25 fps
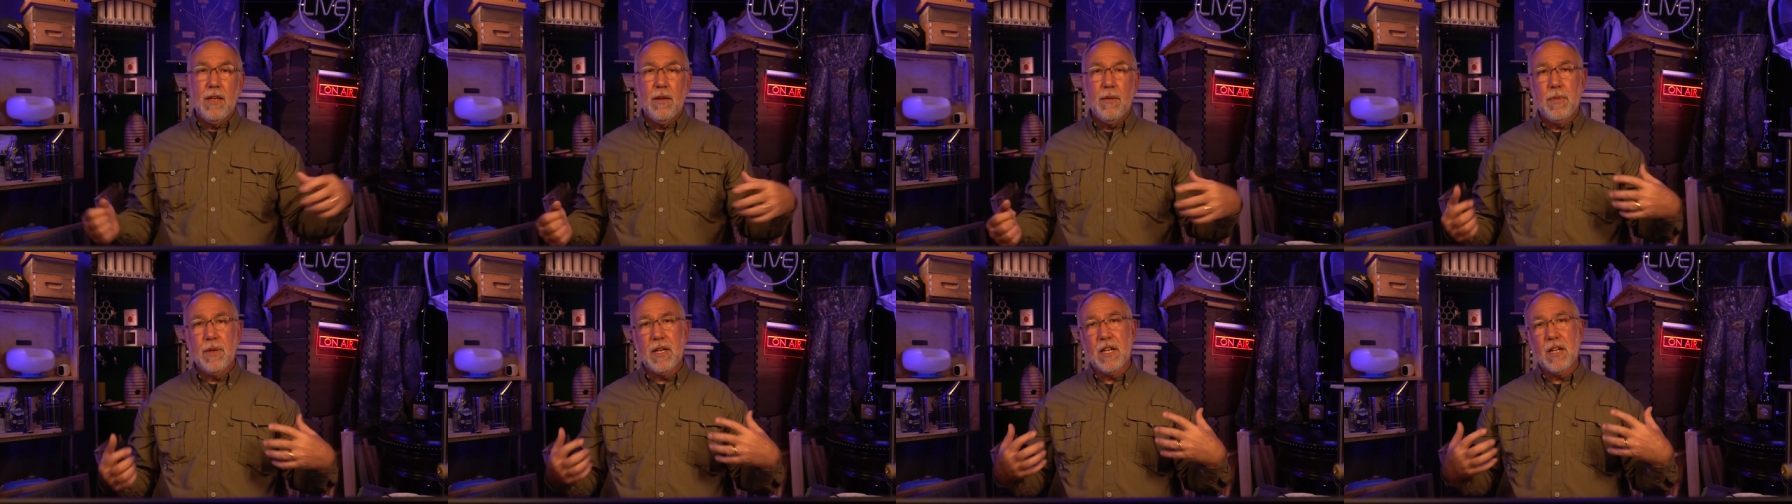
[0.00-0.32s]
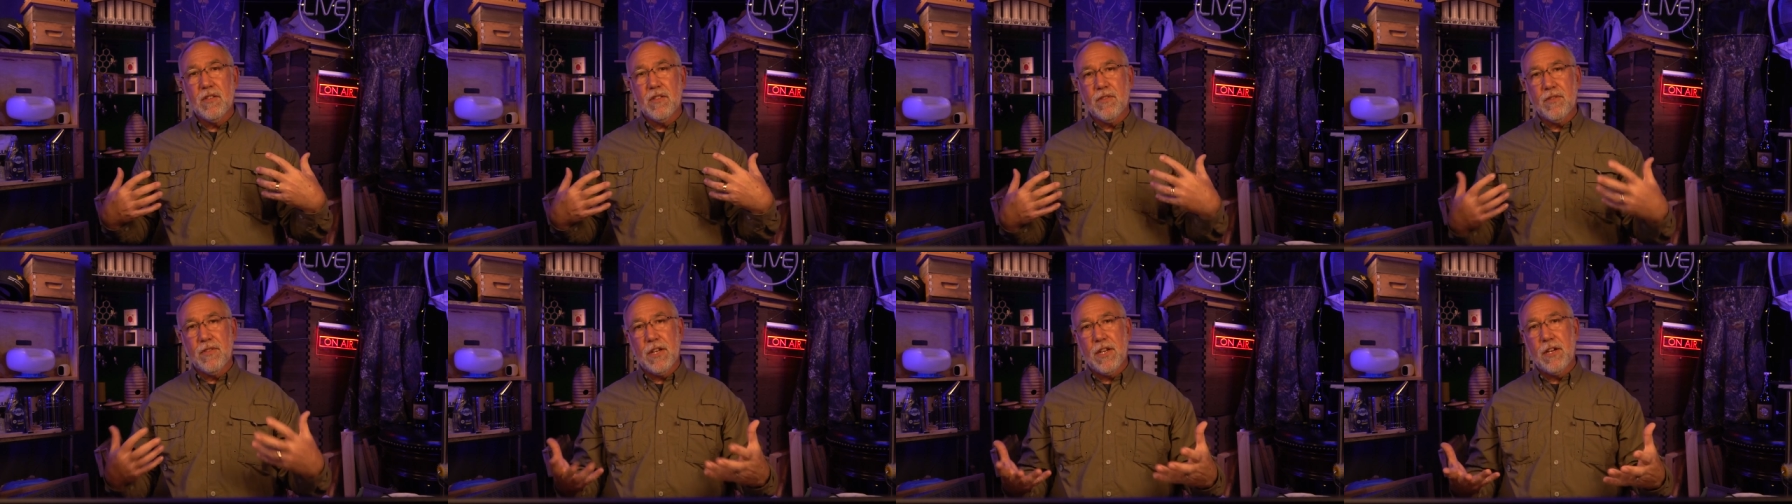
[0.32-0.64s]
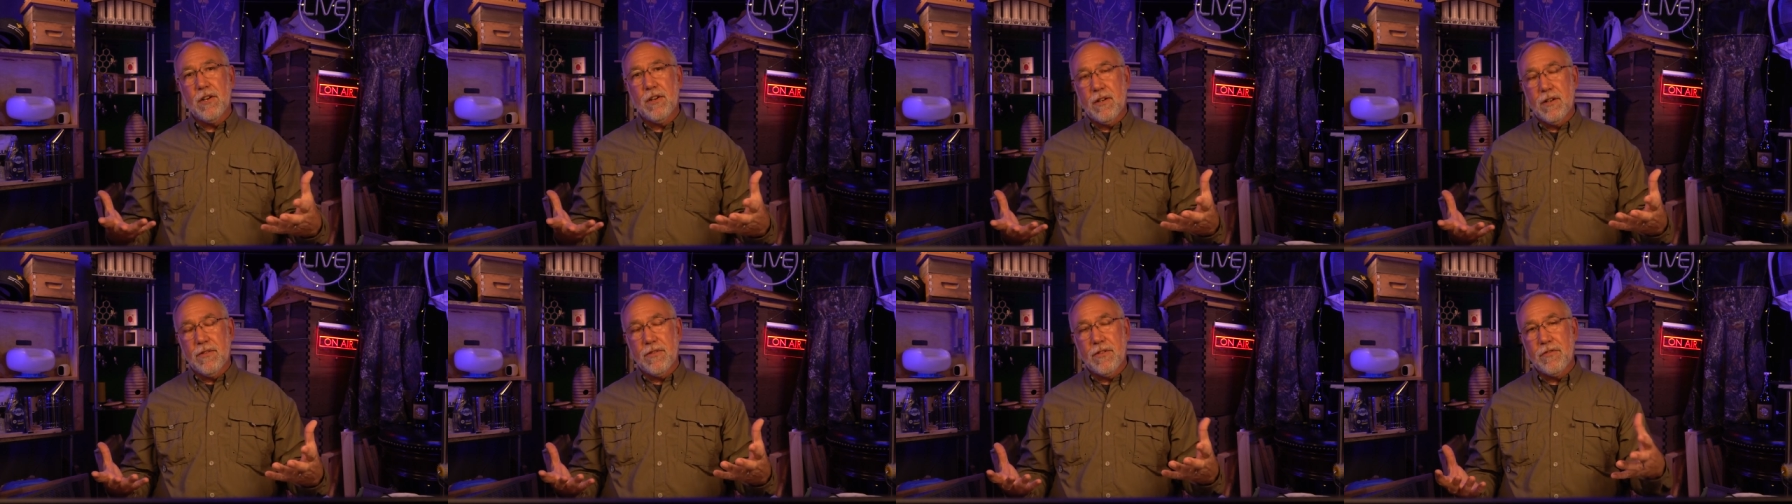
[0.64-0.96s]
because if they
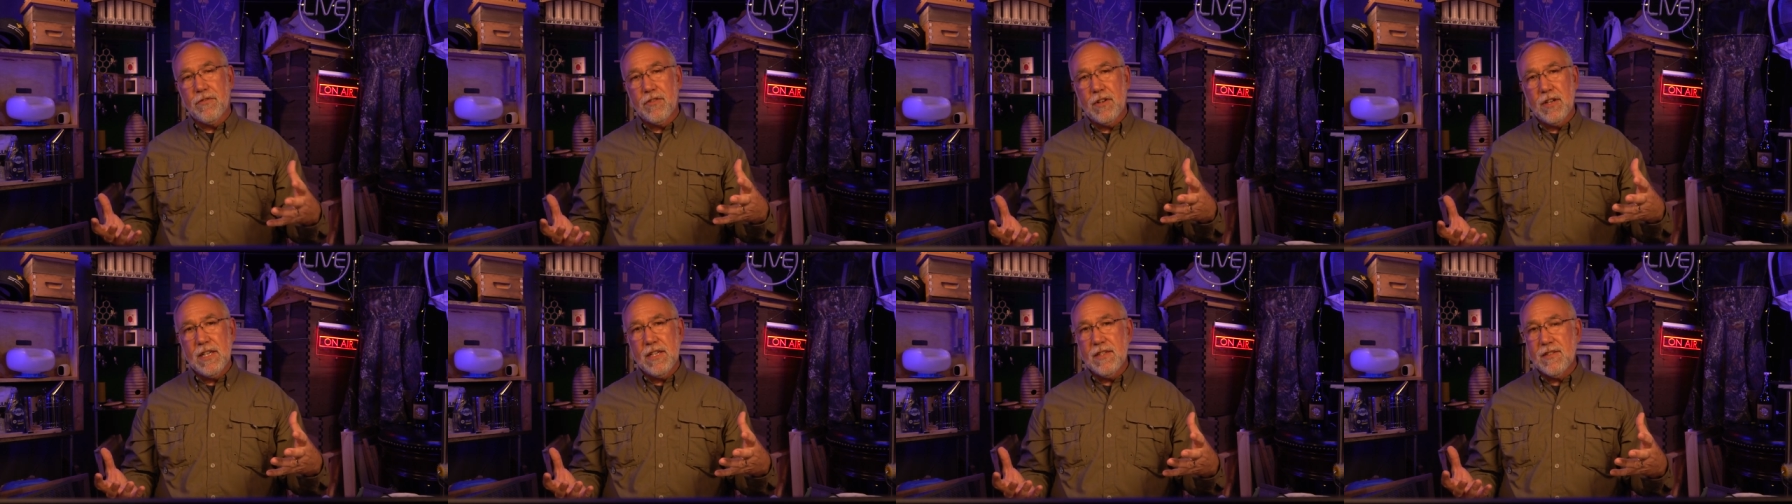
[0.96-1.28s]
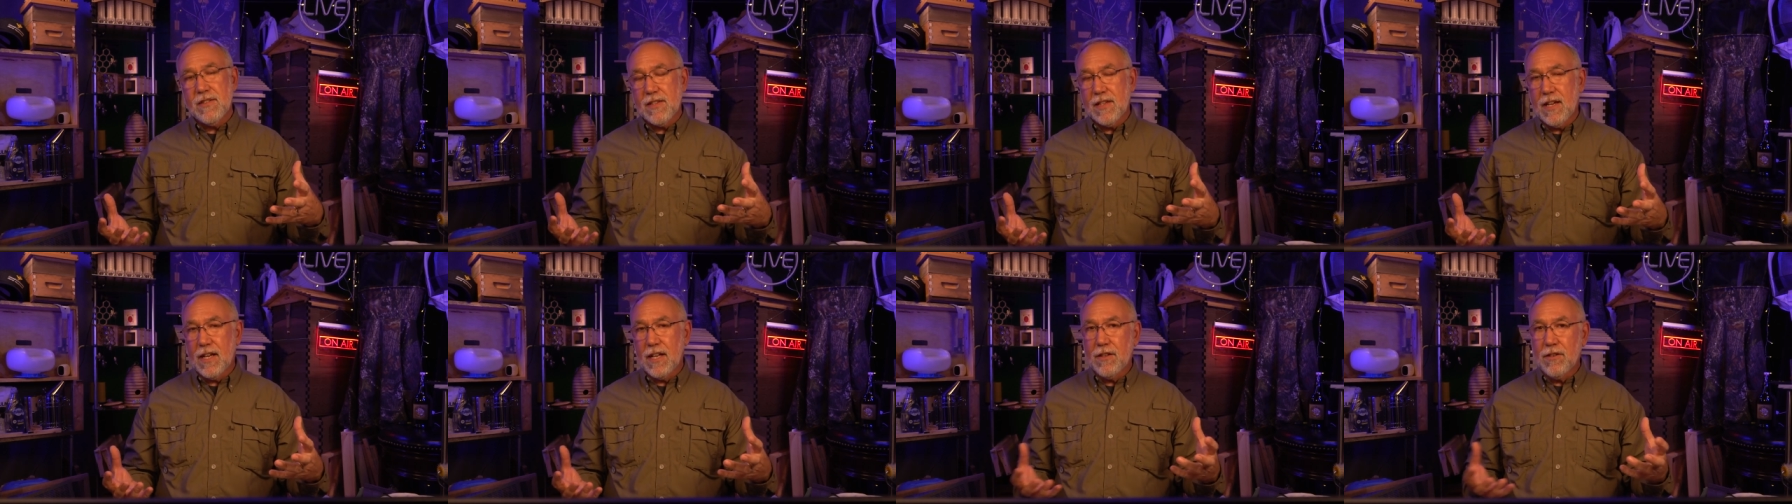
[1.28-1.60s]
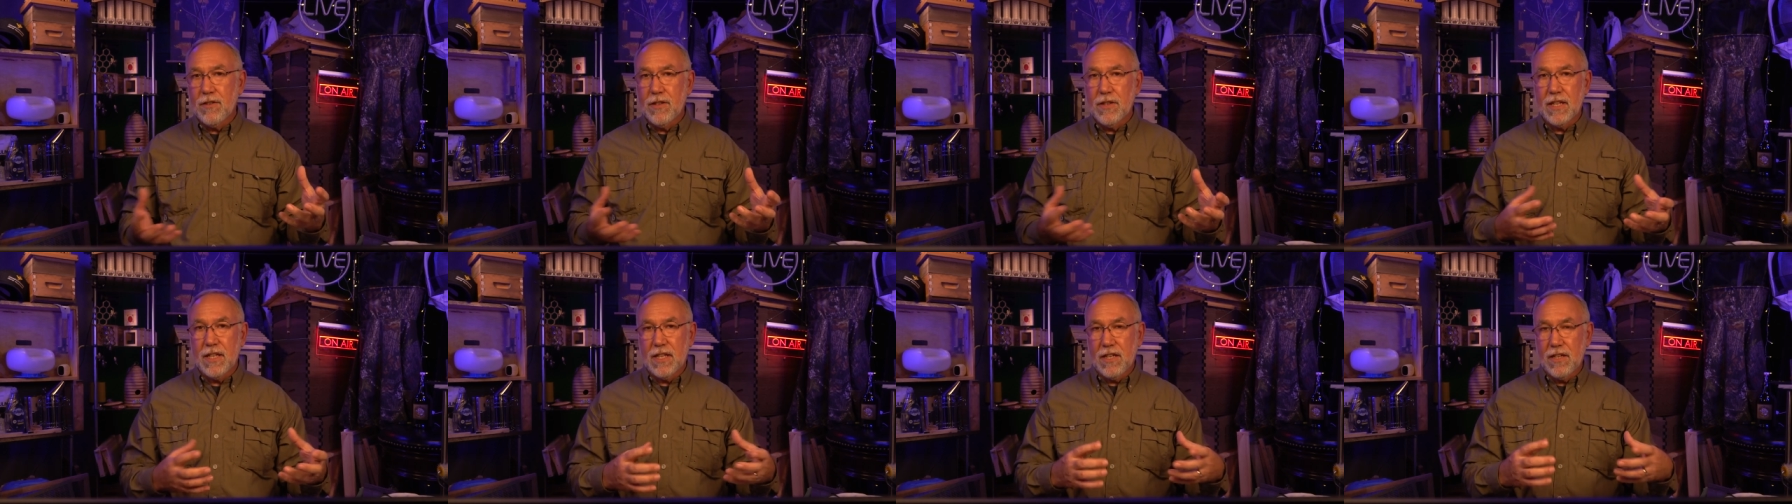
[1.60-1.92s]
don't have a freeze
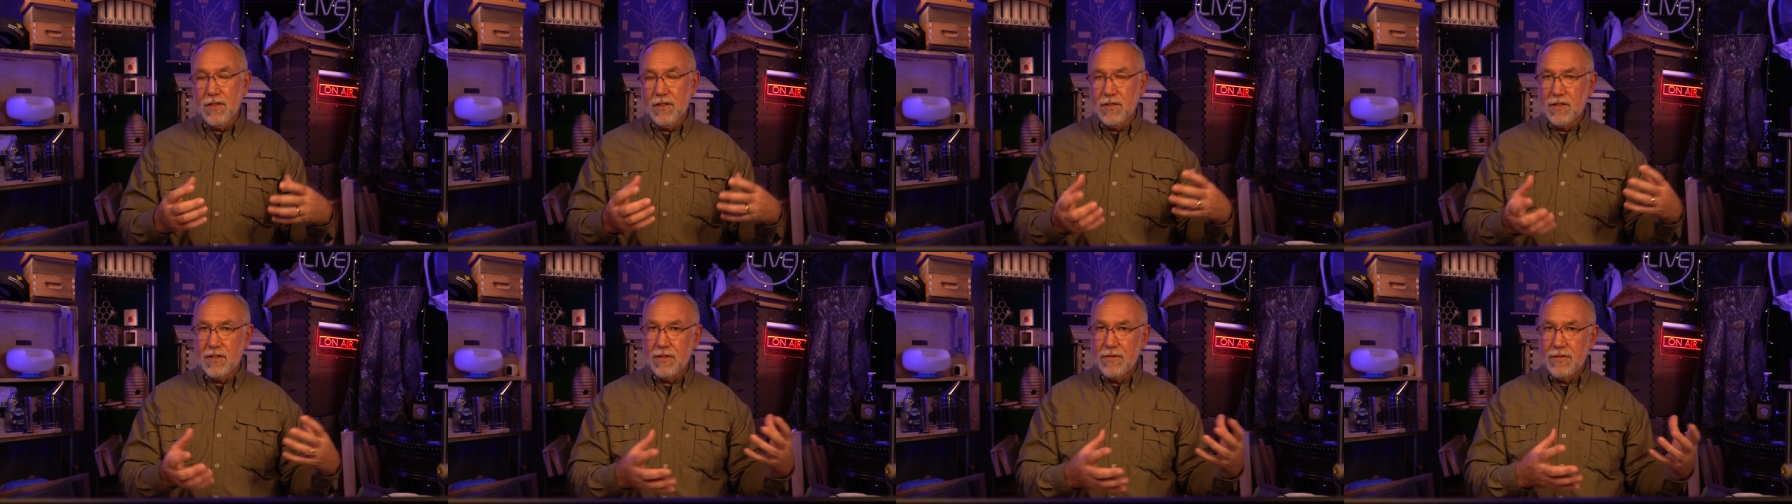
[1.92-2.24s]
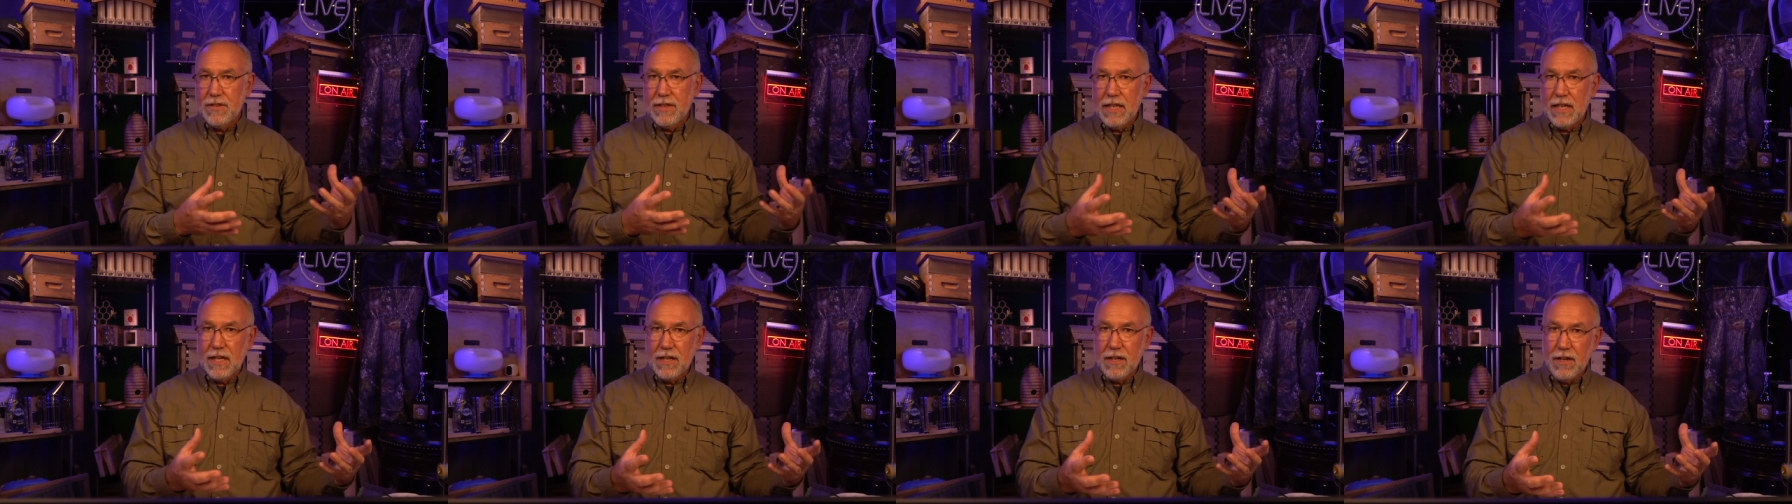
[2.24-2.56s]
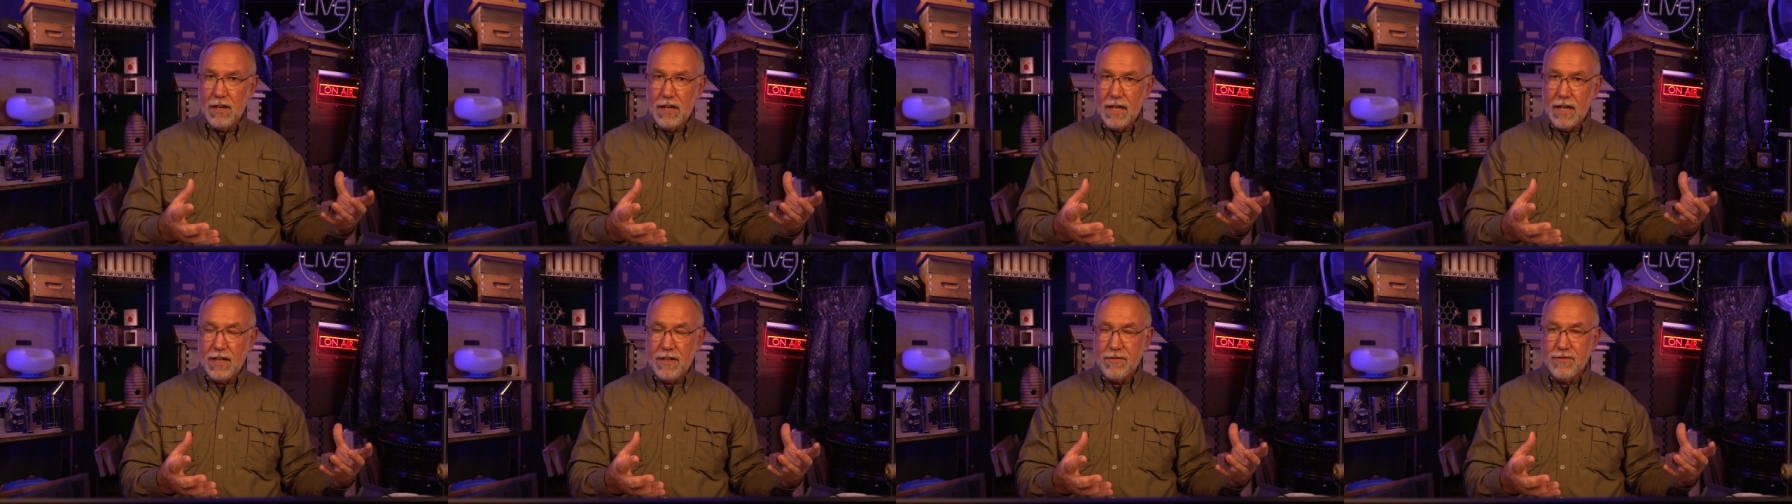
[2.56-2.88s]
cycle that kills everything
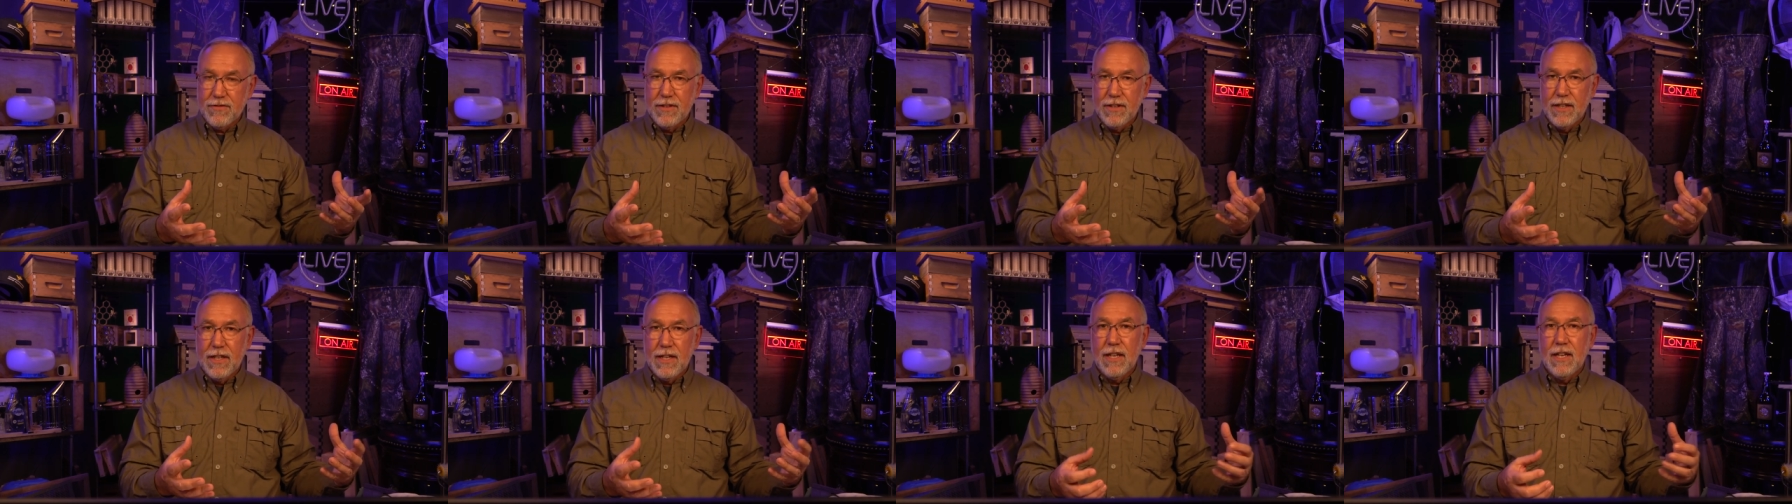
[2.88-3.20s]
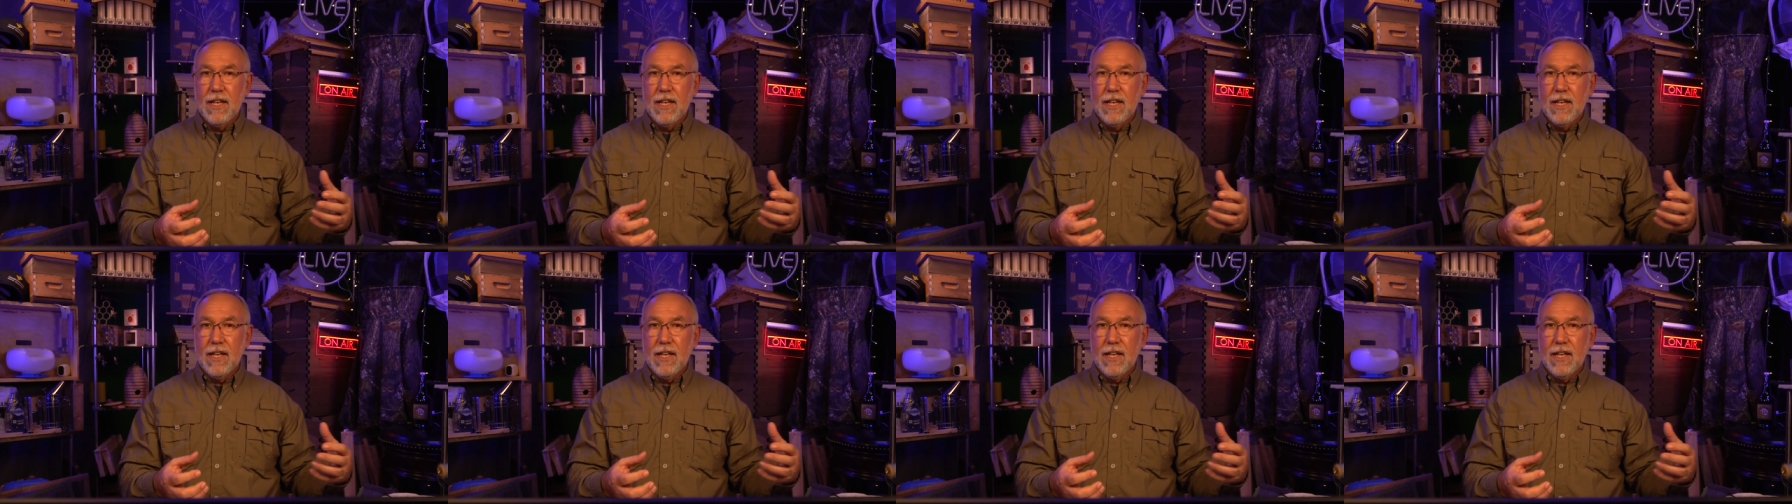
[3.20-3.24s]
off,